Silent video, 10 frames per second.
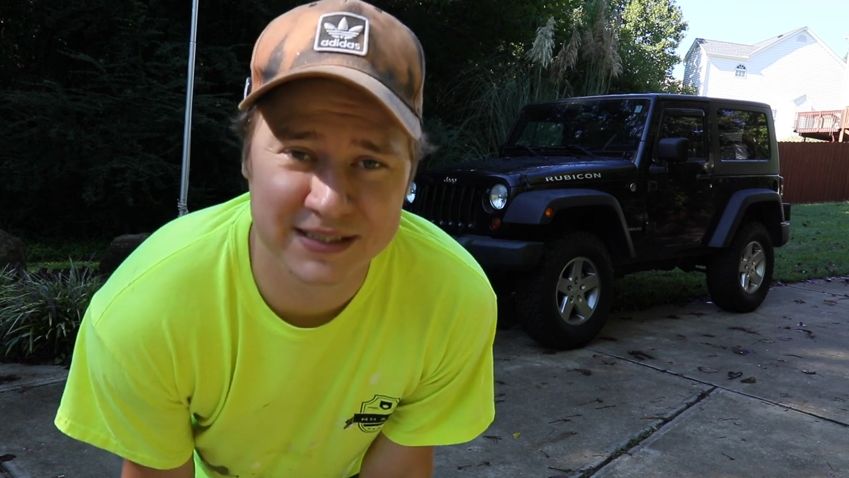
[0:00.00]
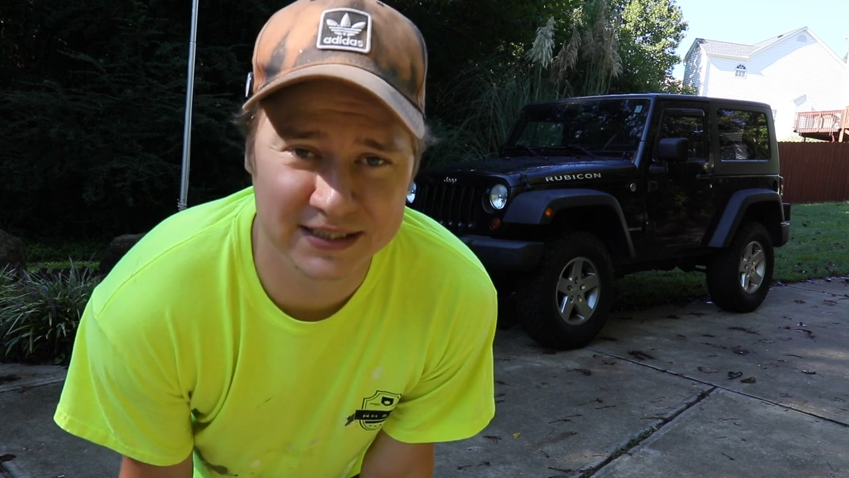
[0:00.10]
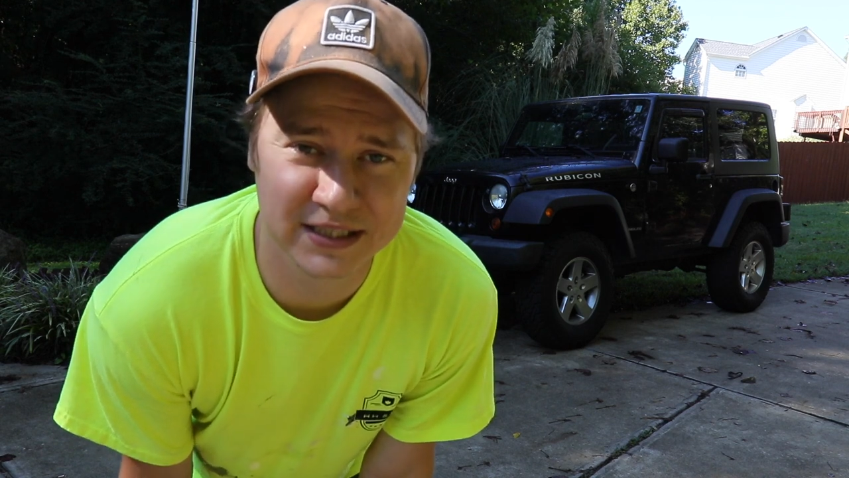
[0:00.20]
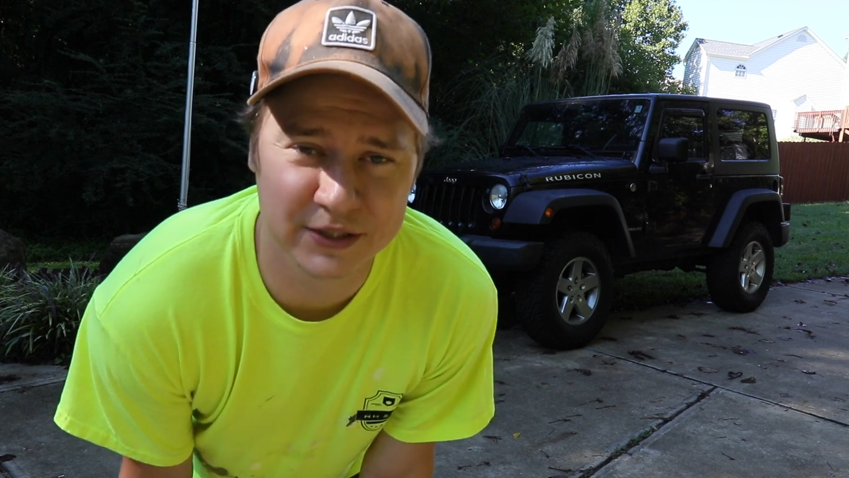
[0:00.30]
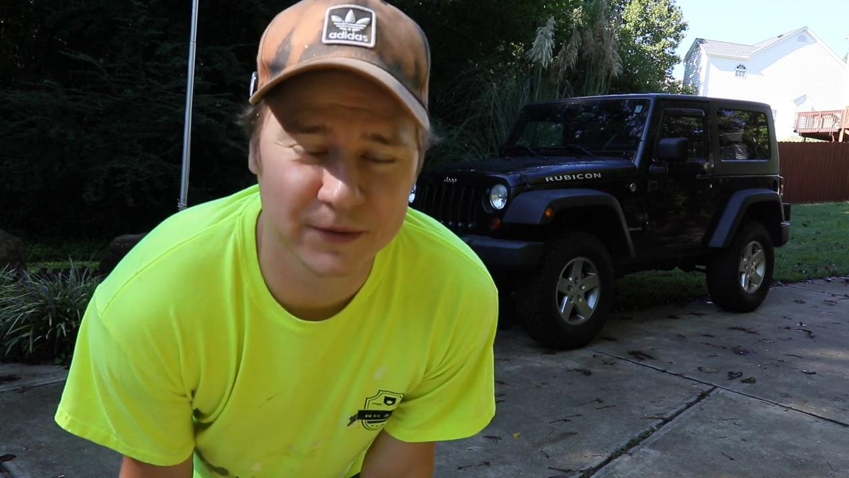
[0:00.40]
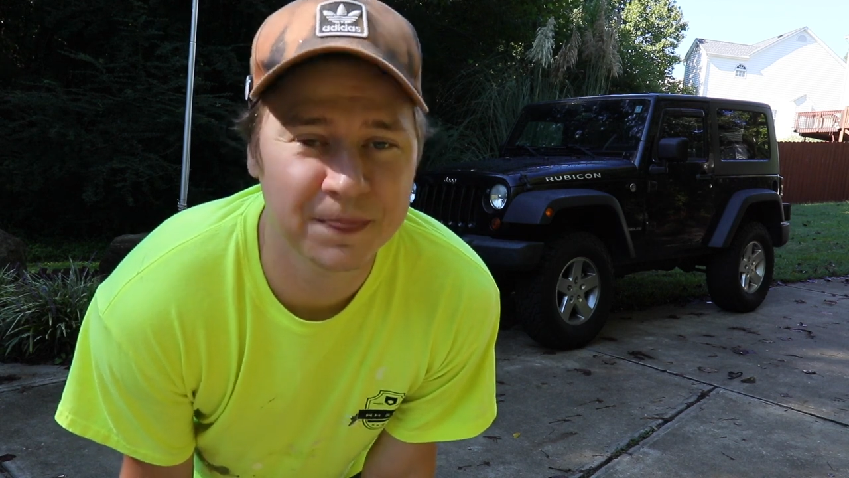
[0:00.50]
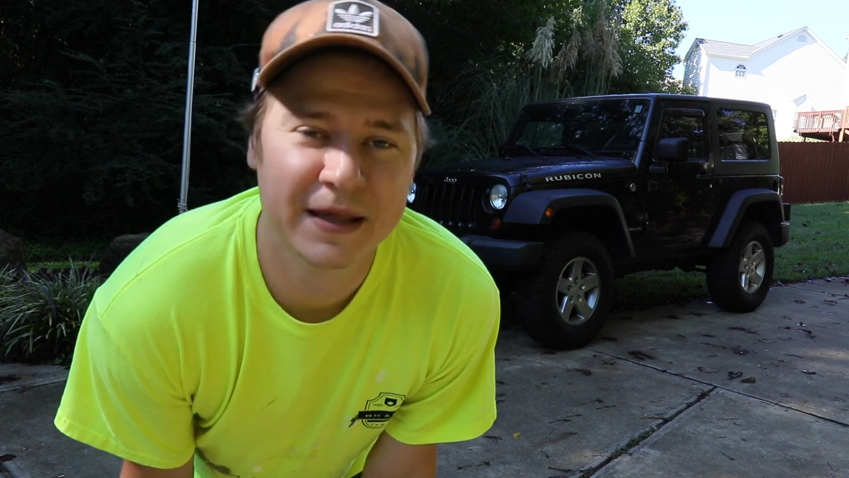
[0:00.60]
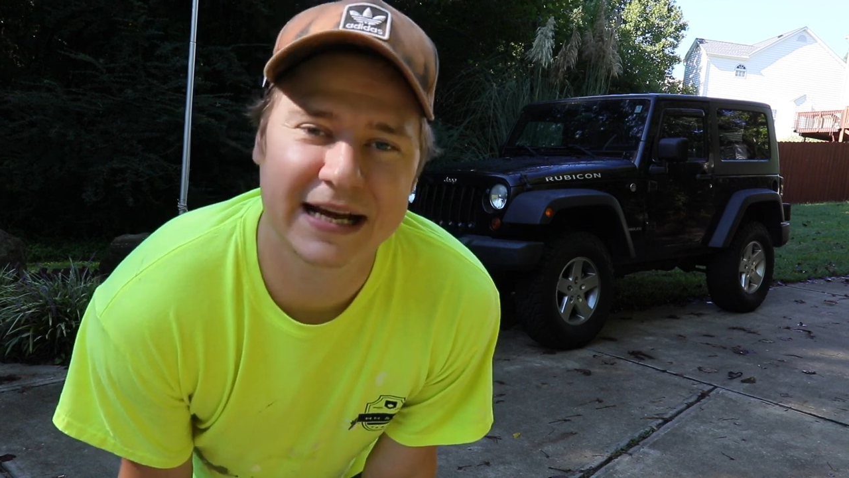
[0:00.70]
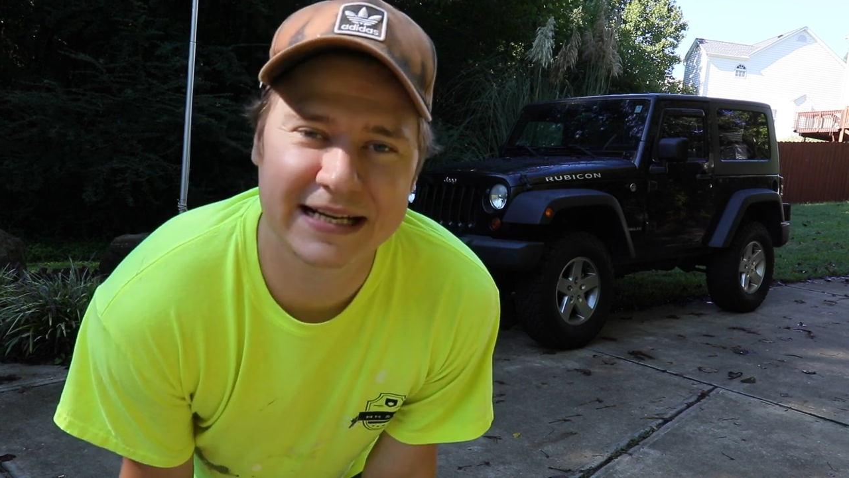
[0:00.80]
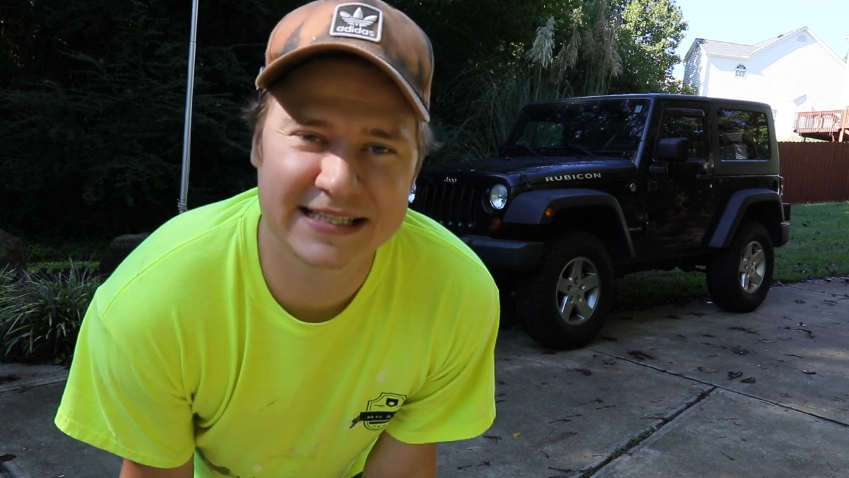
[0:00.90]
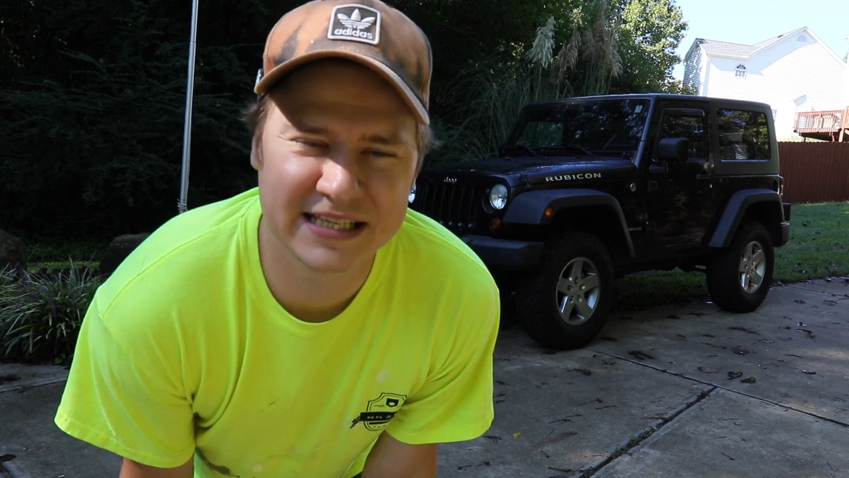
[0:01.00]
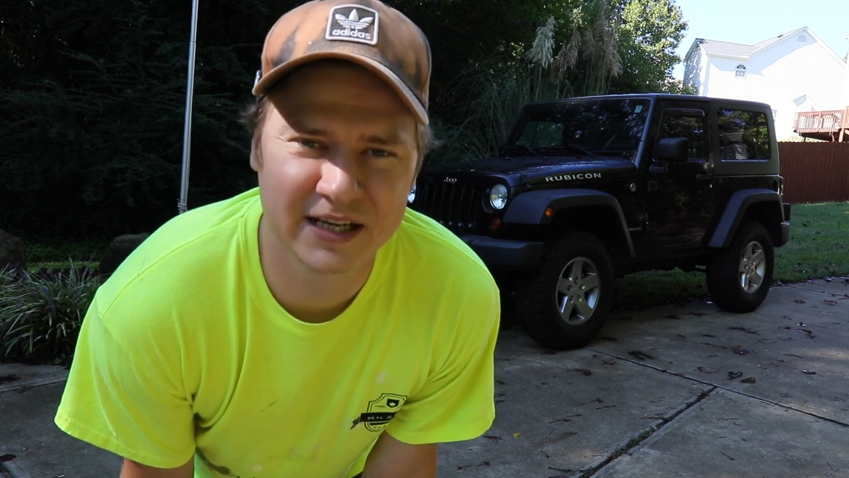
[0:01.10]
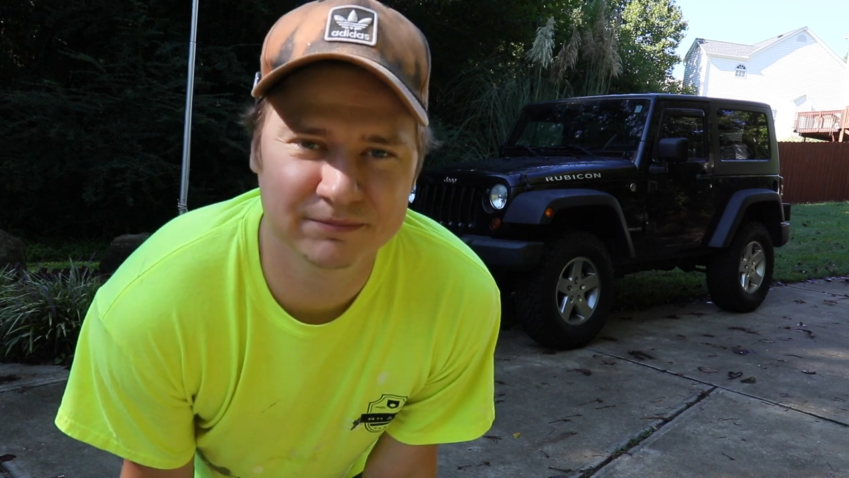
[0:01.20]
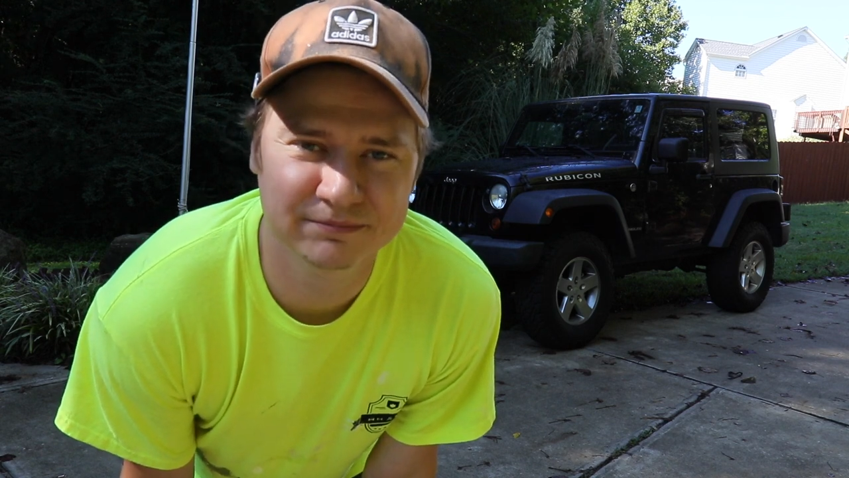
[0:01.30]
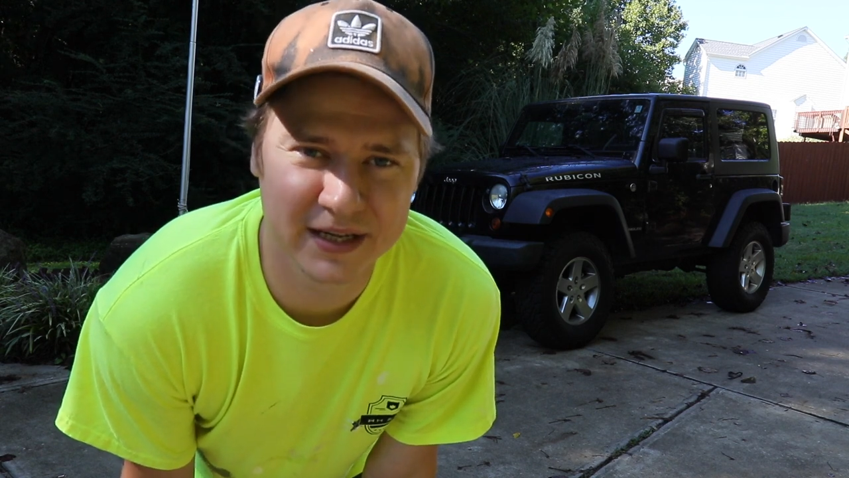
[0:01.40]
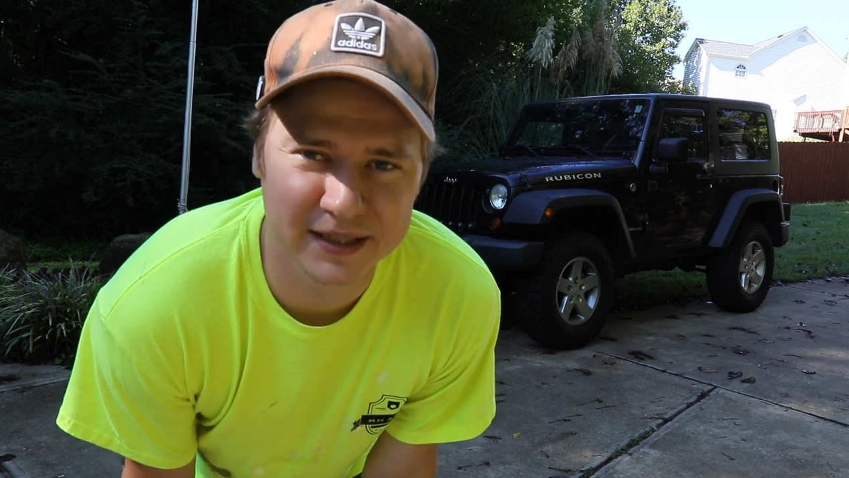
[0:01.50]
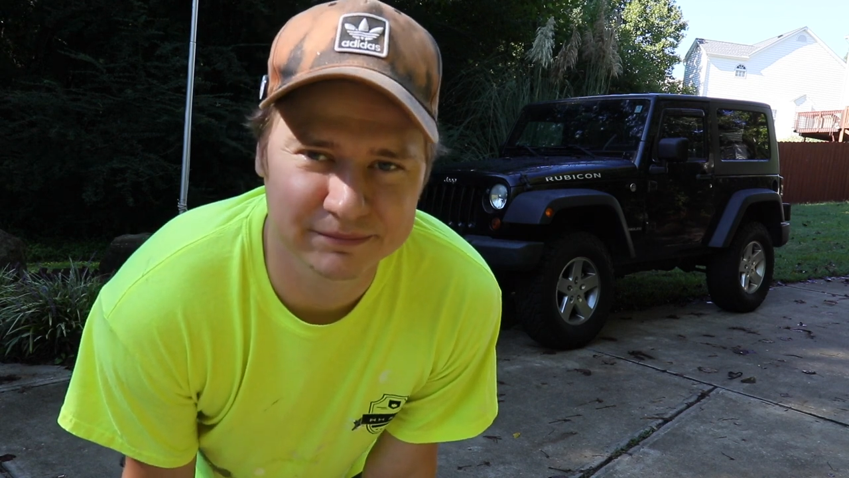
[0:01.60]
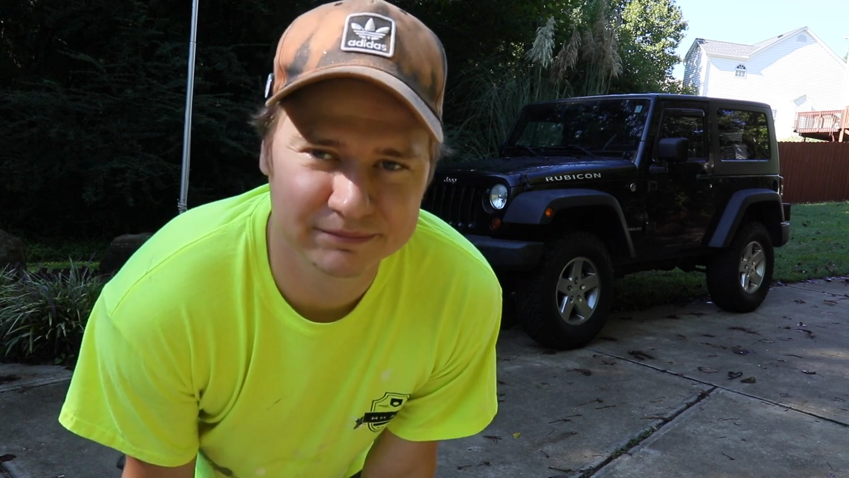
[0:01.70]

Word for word: to do. And so, yeah.